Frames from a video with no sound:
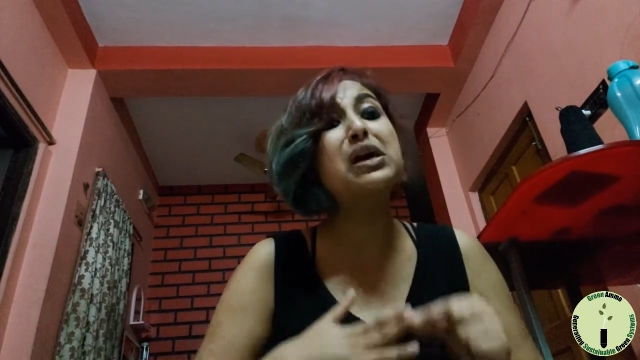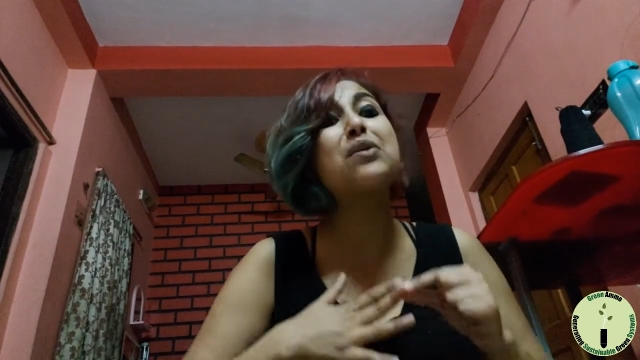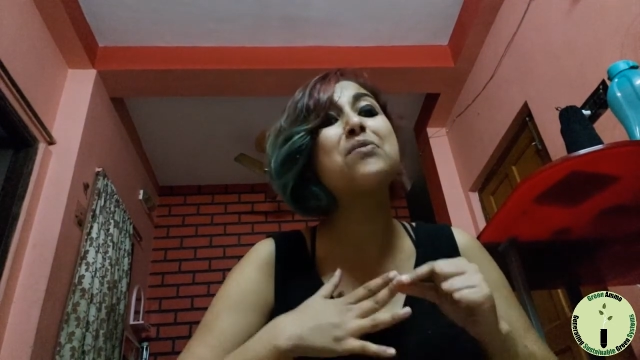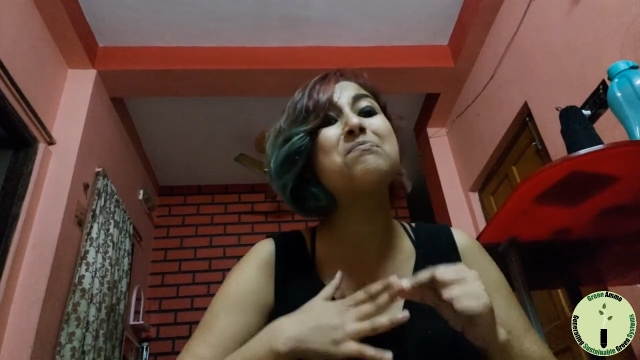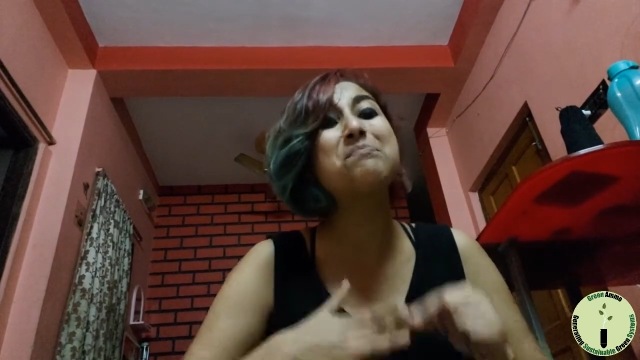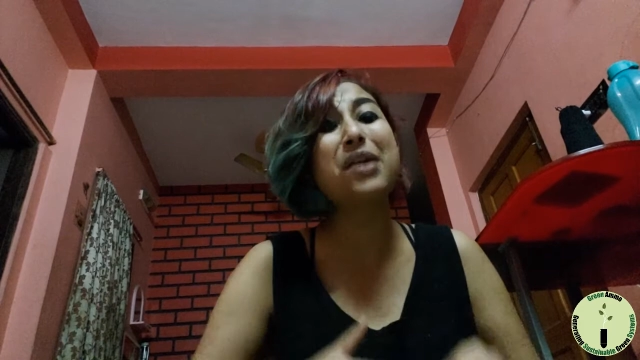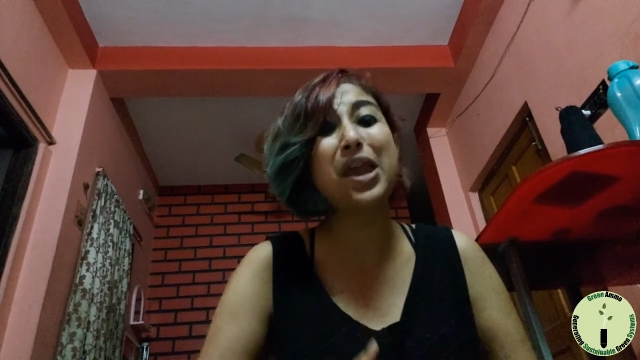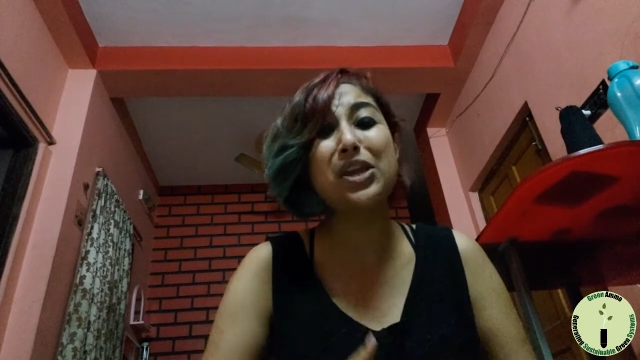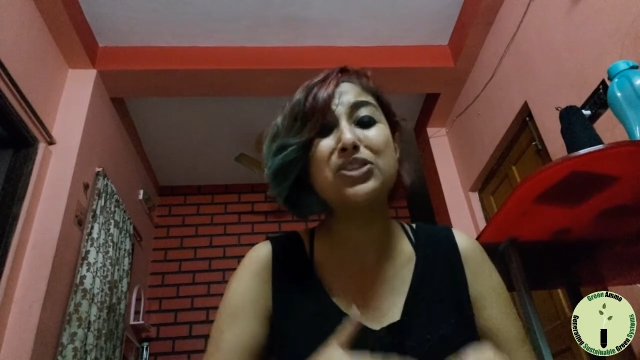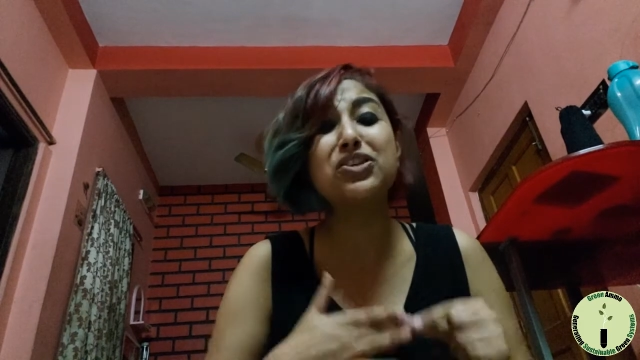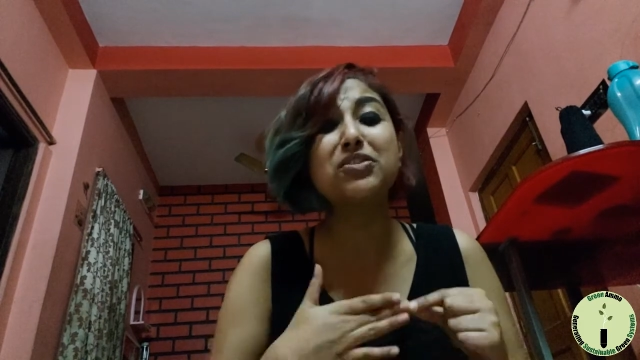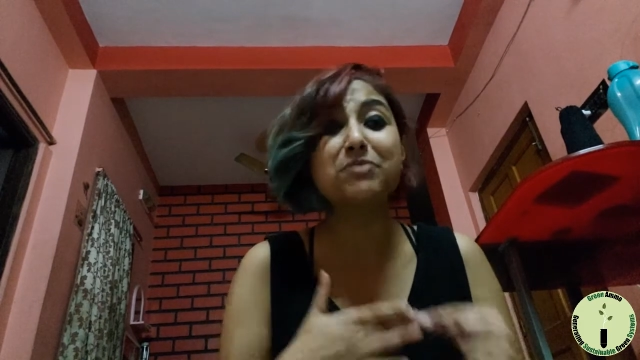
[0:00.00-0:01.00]
are a
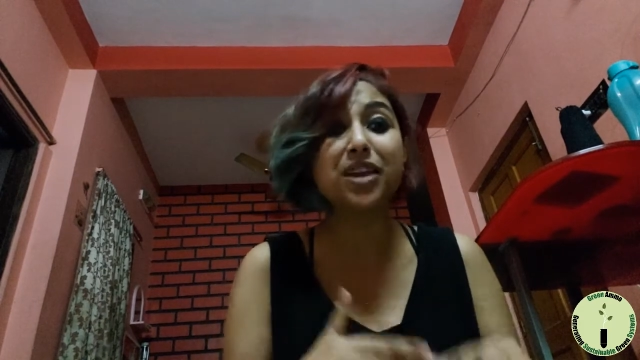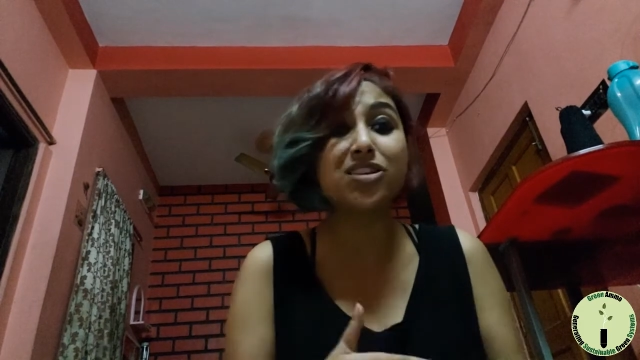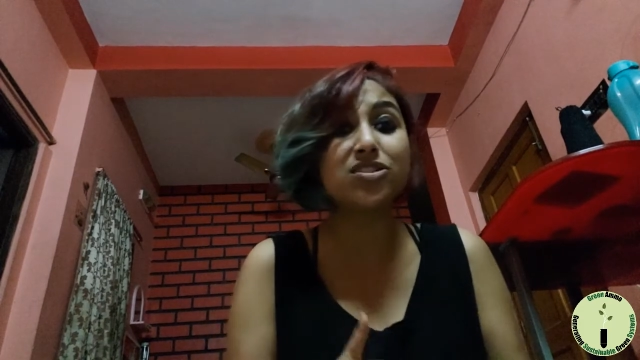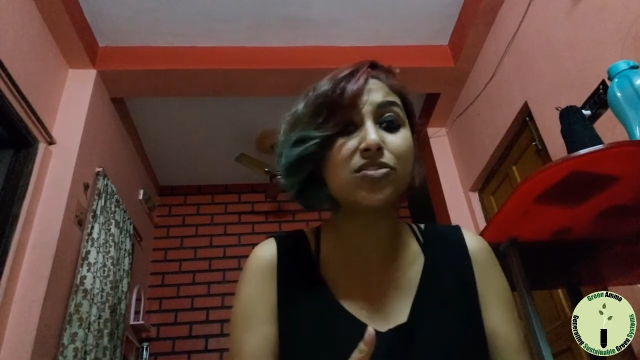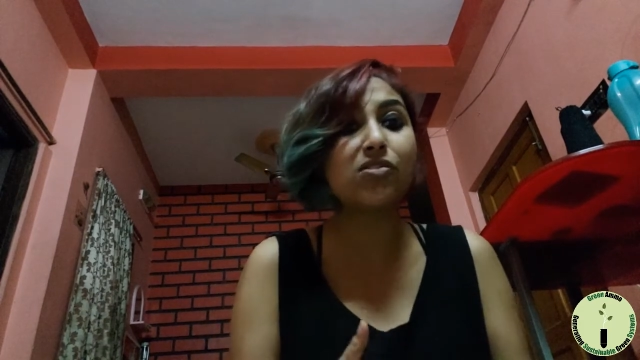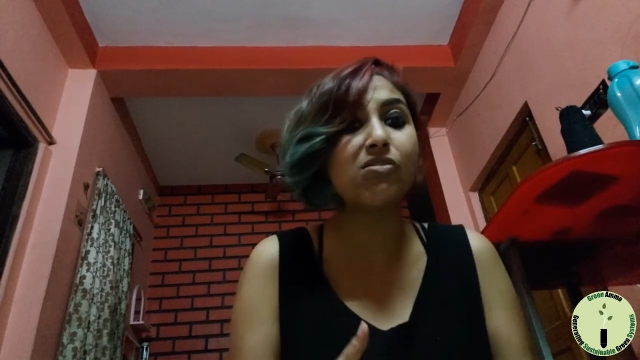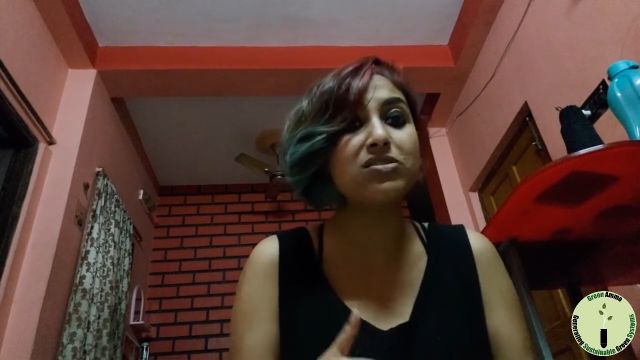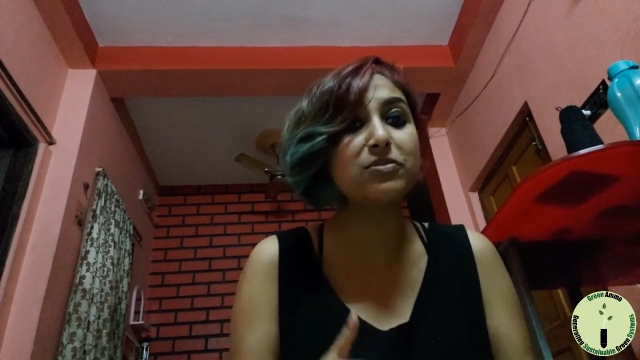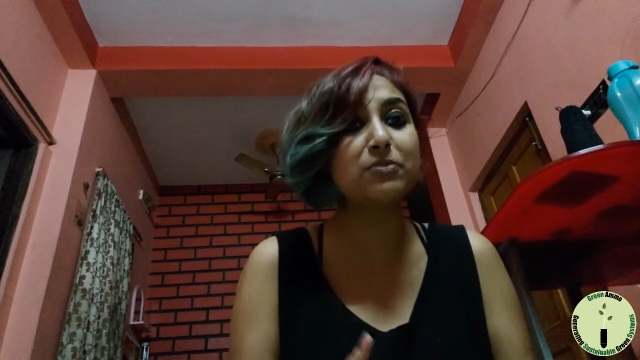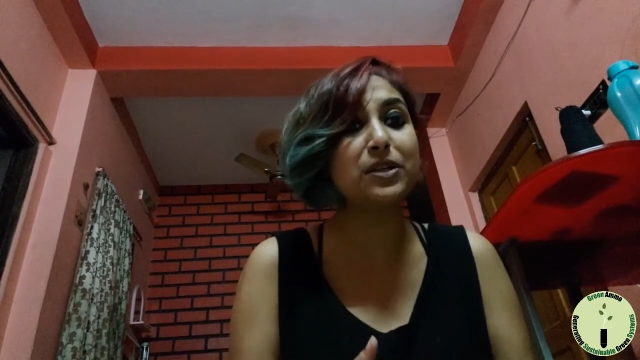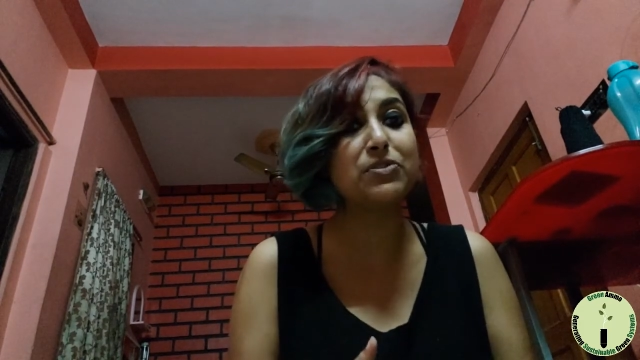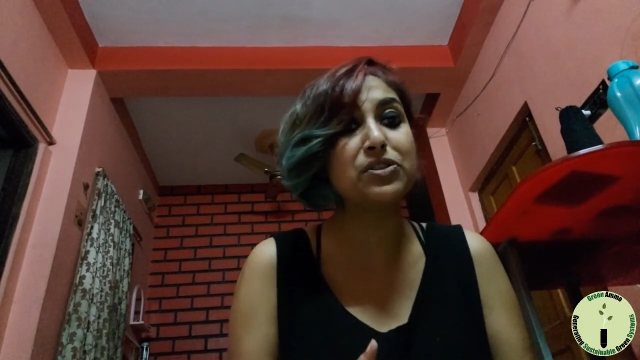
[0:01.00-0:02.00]
major cause
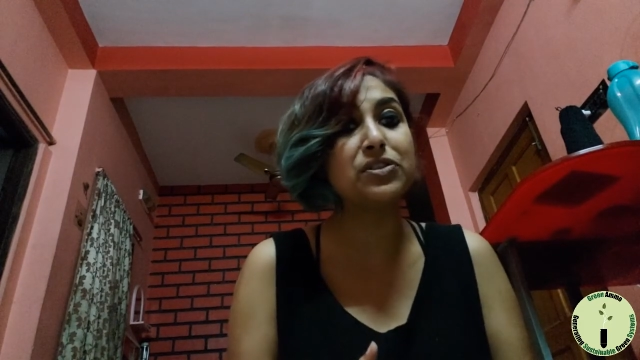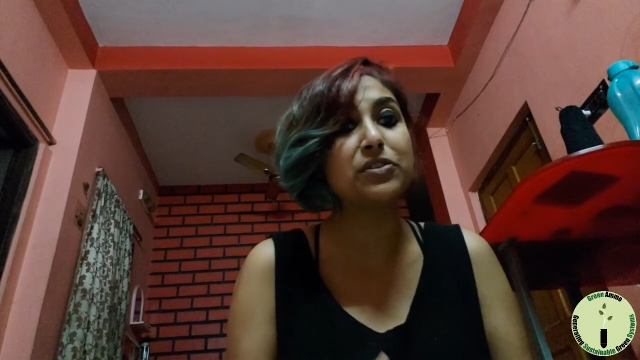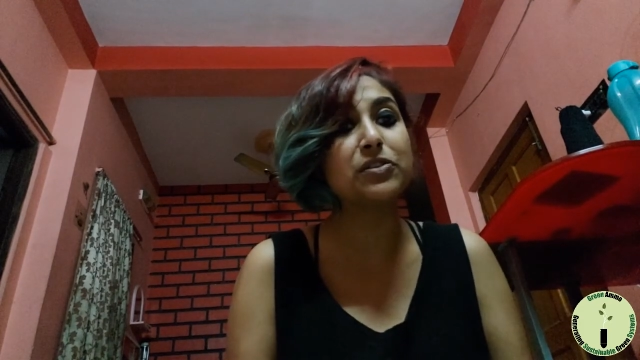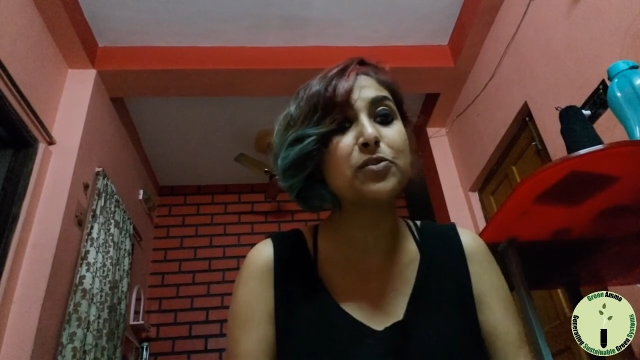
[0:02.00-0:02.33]
of pollution.